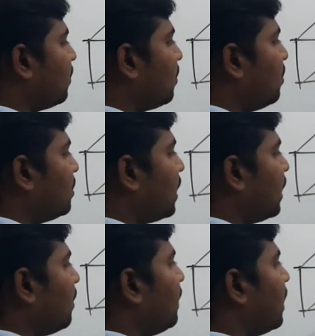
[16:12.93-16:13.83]
2
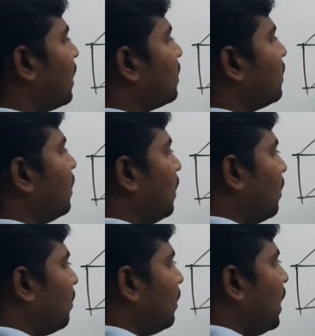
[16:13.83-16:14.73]
centimeters,
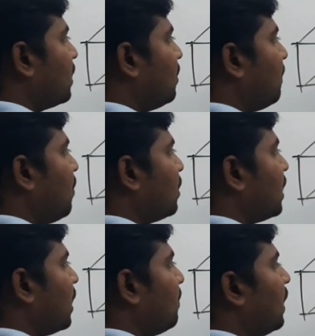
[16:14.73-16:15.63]
next 4
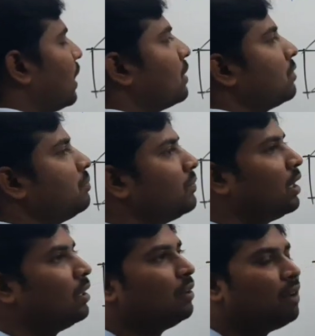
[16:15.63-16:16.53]
centimeters.
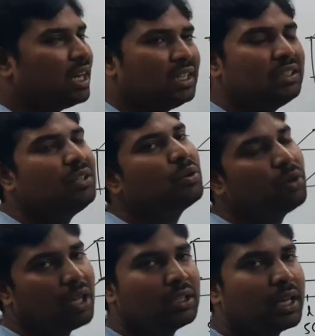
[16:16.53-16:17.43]
What is the
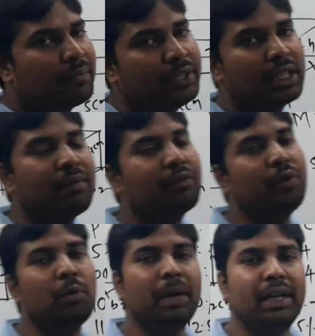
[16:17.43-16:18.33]
total surface of
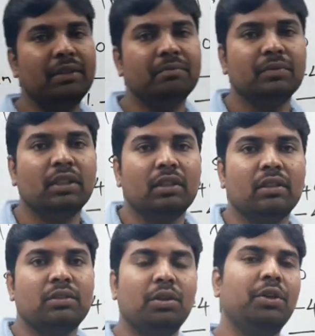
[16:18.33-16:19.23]
cuboid?
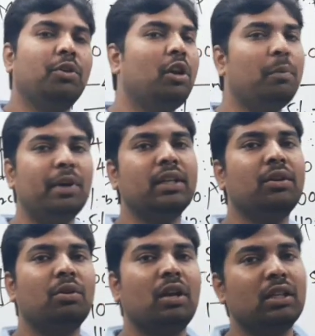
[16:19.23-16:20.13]
So you know about the
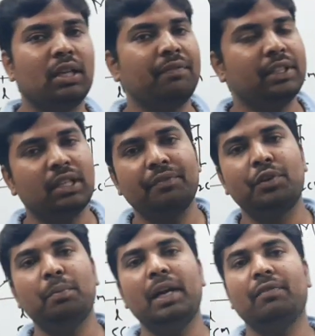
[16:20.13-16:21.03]
total surface of
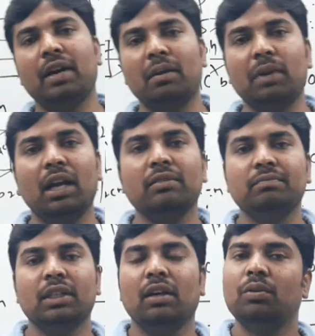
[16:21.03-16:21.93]
cuboid formula.
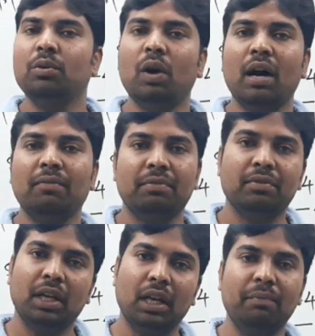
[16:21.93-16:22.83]
2 of
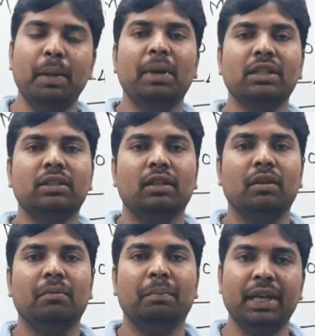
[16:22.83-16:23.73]
LB plus
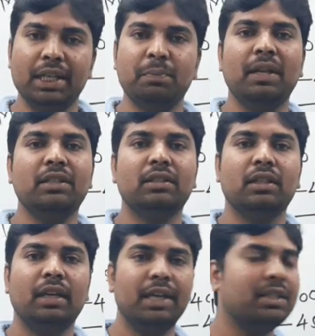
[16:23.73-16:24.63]
BH plus
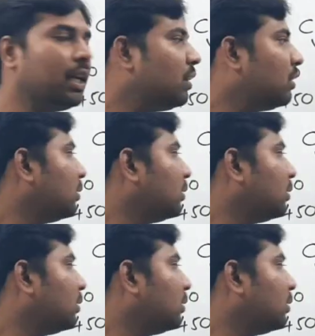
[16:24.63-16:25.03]
HL.